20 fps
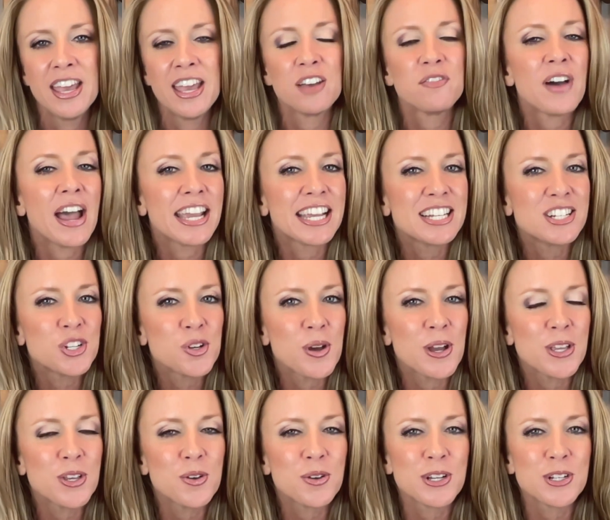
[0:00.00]
If I can do
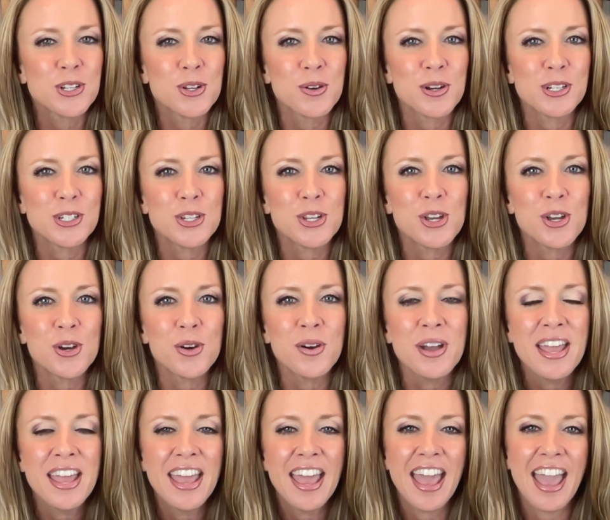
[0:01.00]
it, you could do it too.
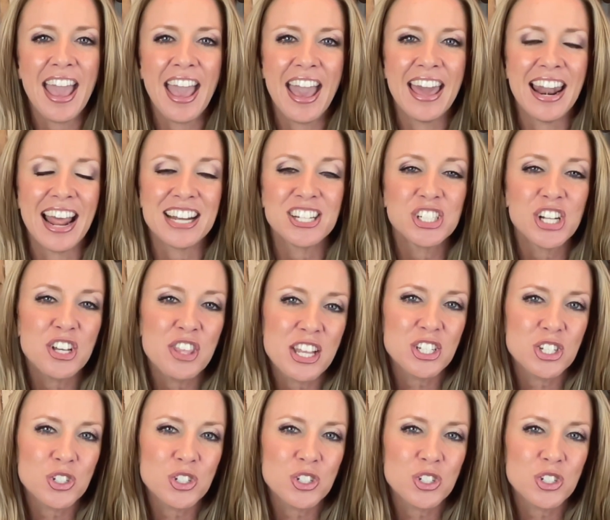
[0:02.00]
And I share